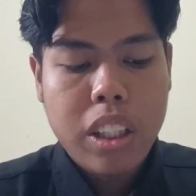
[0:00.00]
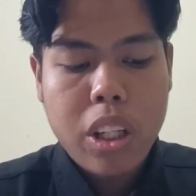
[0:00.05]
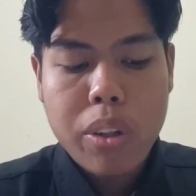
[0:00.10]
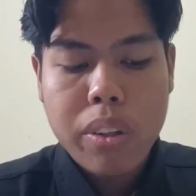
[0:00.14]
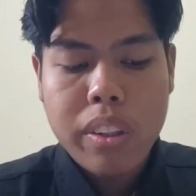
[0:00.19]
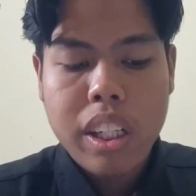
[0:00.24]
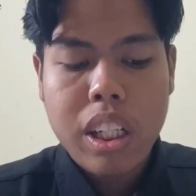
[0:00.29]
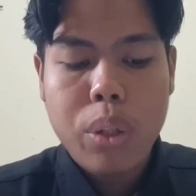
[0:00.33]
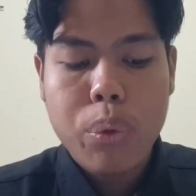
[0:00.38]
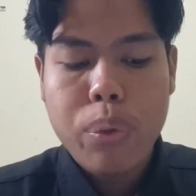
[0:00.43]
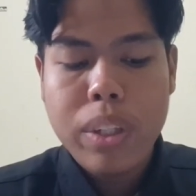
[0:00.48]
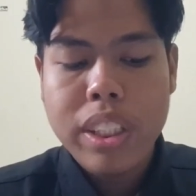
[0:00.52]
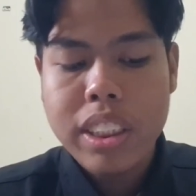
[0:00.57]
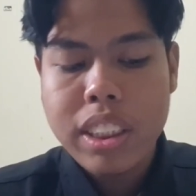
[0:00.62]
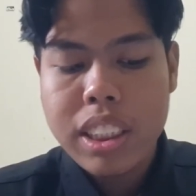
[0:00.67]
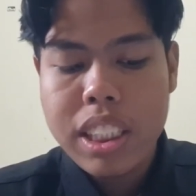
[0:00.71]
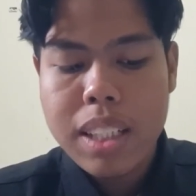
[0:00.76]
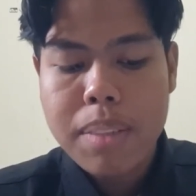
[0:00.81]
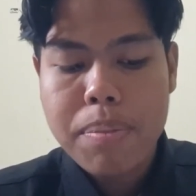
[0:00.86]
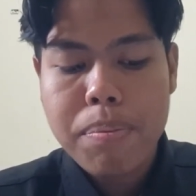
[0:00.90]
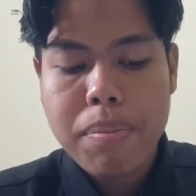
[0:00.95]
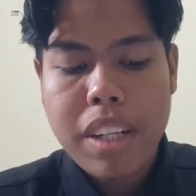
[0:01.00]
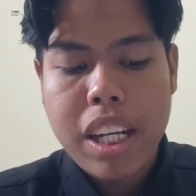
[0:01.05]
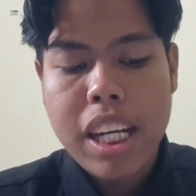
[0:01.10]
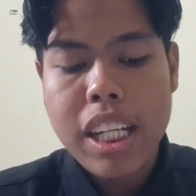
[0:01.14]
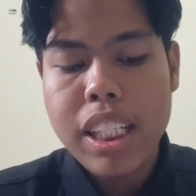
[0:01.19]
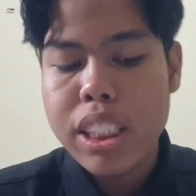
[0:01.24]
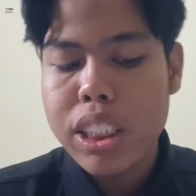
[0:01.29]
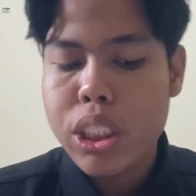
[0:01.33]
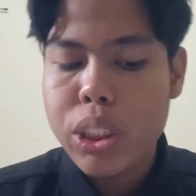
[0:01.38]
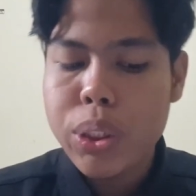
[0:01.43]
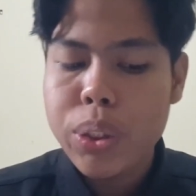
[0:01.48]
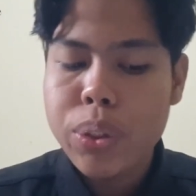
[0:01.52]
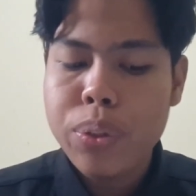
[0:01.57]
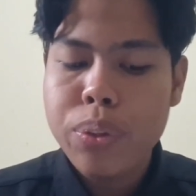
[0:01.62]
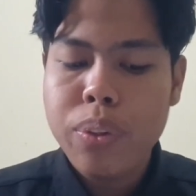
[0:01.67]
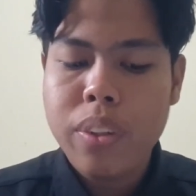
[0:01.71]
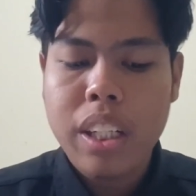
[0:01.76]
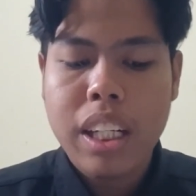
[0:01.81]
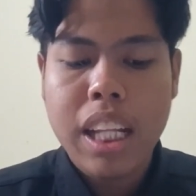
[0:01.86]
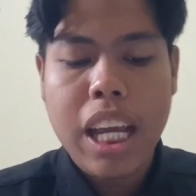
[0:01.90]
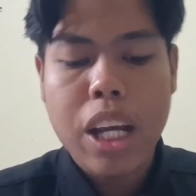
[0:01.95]
local wisdom
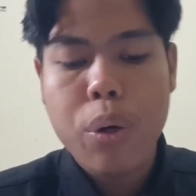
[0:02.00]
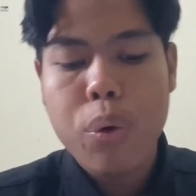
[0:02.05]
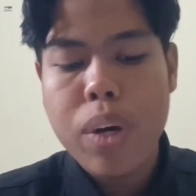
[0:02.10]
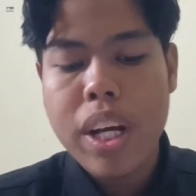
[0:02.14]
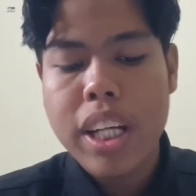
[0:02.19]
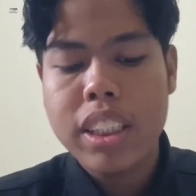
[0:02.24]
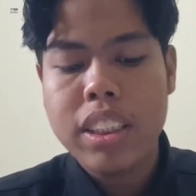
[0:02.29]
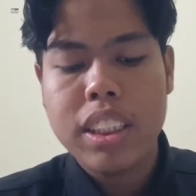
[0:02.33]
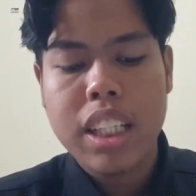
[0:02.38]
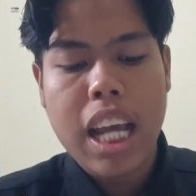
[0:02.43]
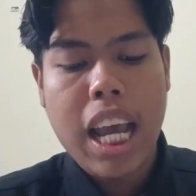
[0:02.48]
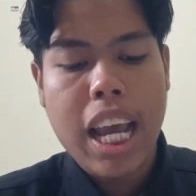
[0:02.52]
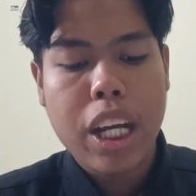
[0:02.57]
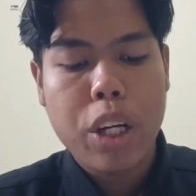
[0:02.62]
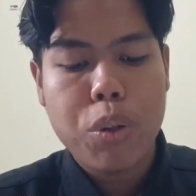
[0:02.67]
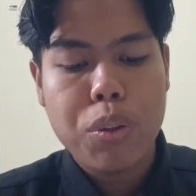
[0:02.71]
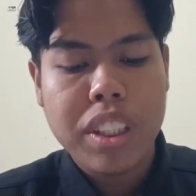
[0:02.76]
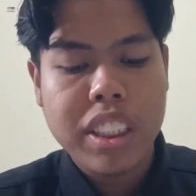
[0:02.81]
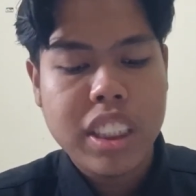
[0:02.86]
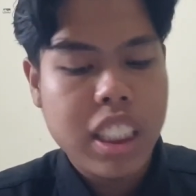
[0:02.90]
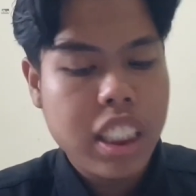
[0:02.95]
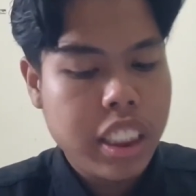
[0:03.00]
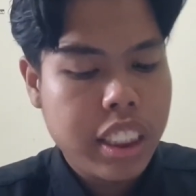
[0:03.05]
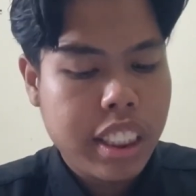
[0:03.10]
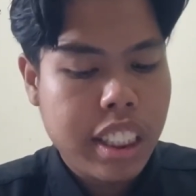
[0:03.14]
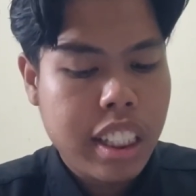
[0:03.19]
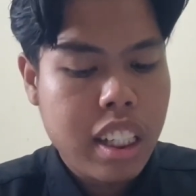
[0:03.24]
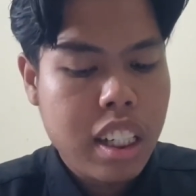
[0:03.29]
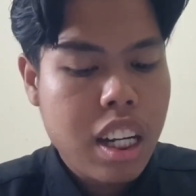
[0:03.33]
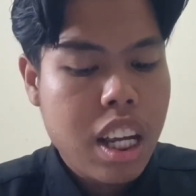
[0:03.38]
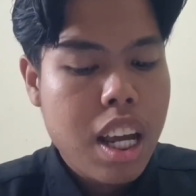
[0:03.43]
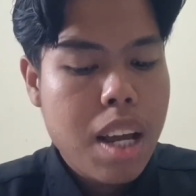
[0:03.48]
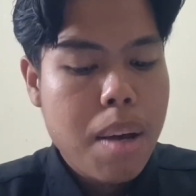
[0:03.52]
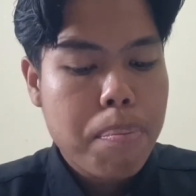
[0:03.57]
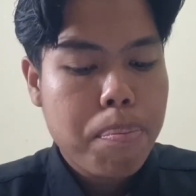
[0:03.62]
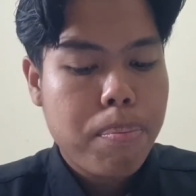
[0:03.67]
into language acquisition